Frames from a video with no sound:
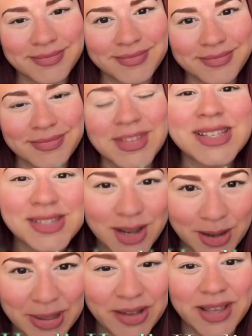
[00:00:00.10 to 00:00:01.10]
Let's talk
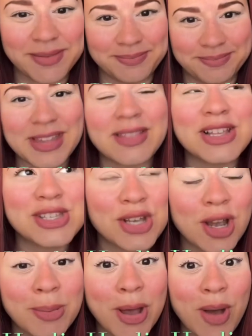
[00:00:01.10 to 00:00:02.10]
about it. Let's talk
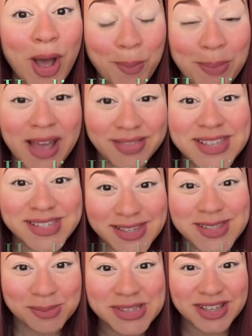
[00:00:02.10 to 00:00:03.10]
about how bad the system
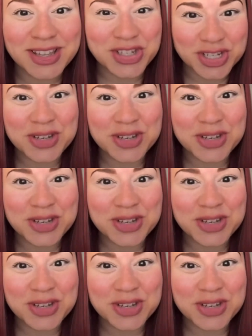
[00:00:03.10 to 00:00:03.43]
is glitching right